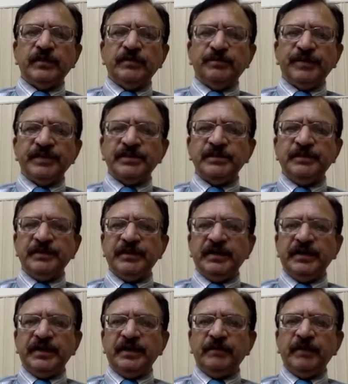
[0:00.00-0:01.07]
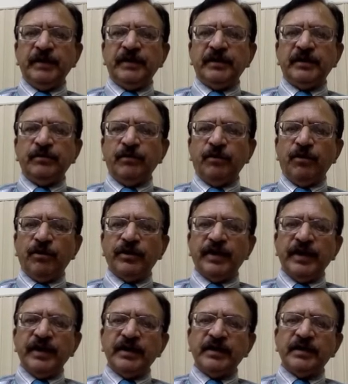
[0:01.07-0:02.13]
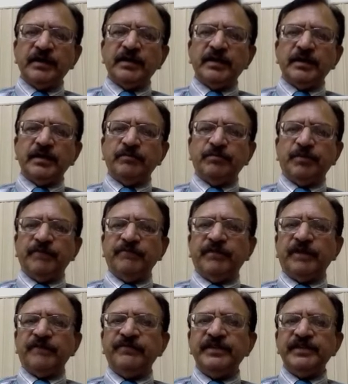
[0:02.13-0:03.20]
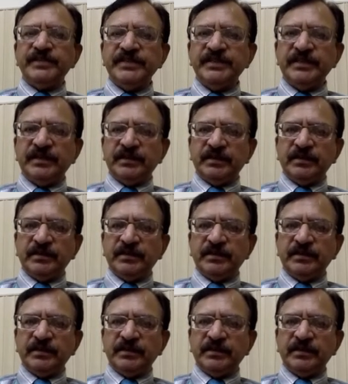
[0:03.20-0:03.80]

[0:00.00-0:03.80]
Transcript: precipitating mental block, and power of decision.